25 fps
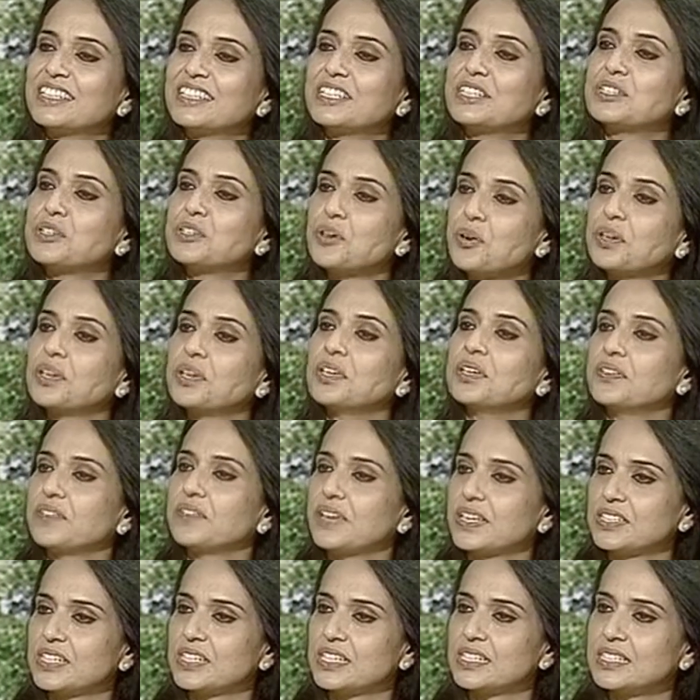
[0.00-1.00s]
Glenda,
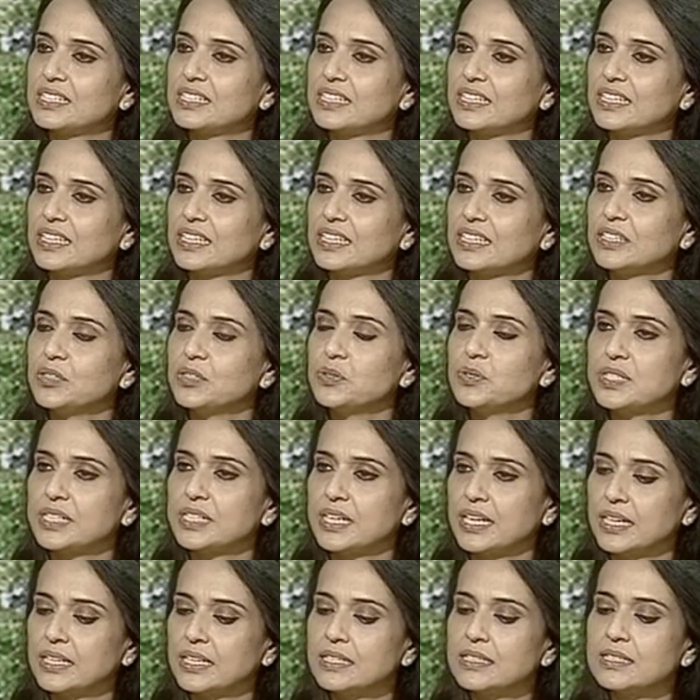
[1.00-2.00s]
talking of HSD,
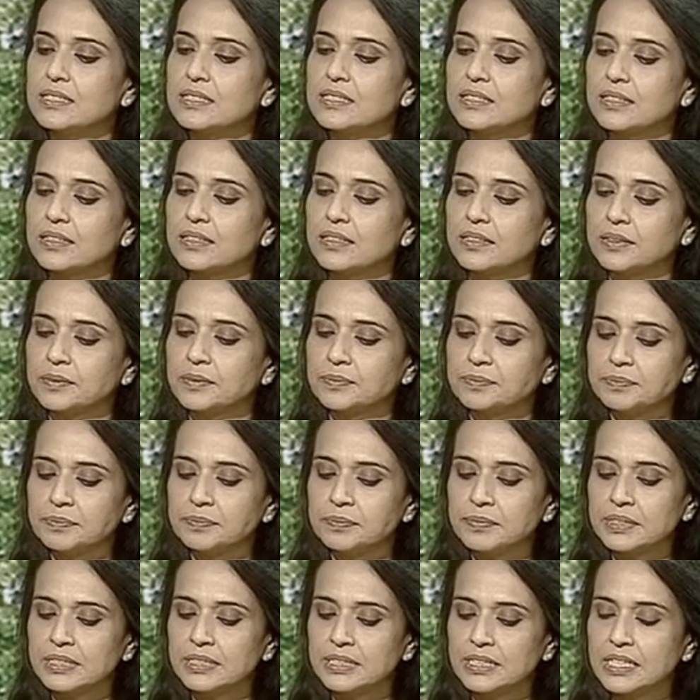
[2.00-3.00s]
you say it's, uh,
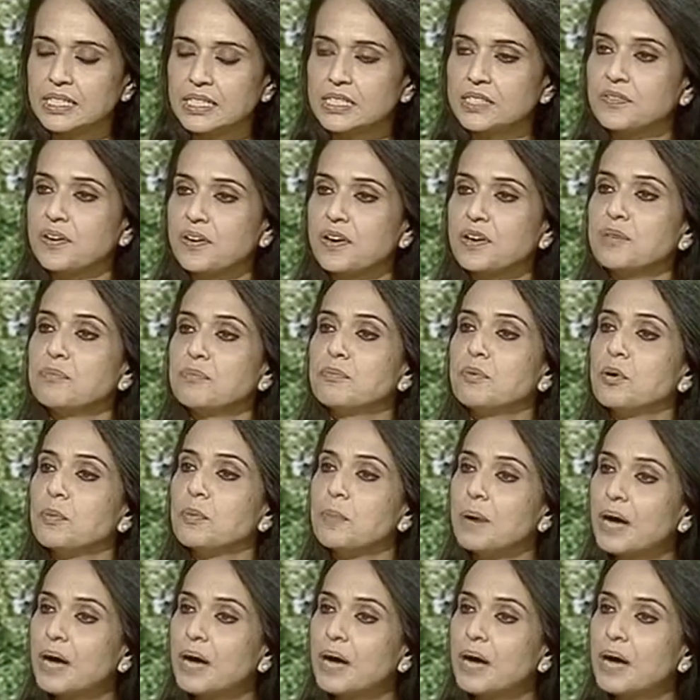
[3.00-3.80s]
it's very